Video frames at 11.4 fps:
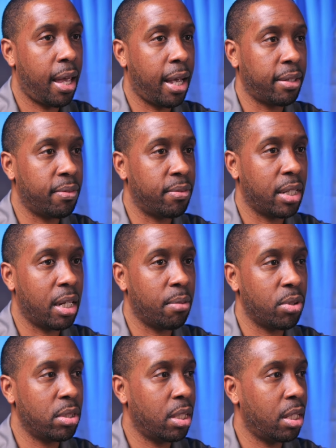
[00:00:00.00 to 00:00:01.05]
active
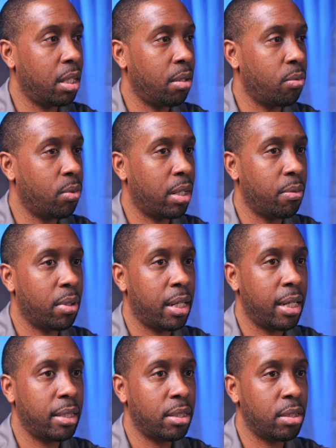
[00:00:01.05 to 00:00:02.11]
timers. And what I would
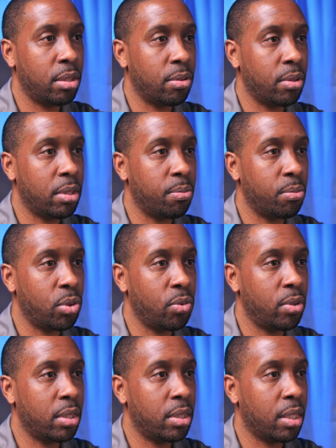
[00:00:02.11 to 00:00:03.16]
like to do is
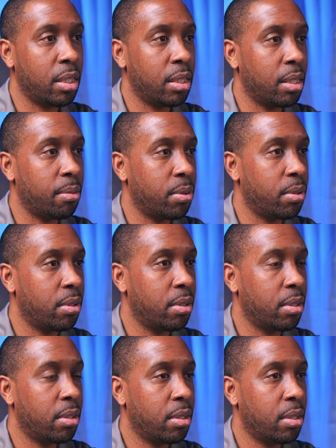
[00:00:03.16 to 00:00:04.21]
move this up,
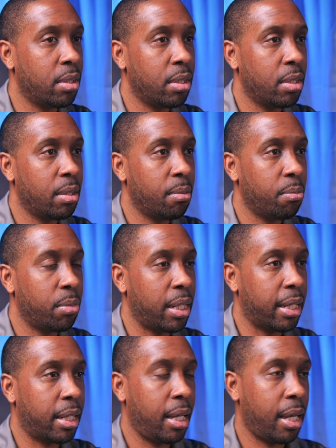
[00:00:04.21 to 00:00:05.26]
but
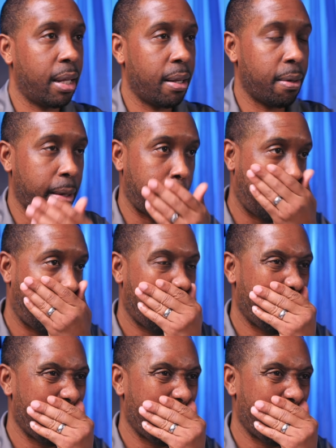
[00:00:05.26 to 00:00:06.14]
I can't. Okay.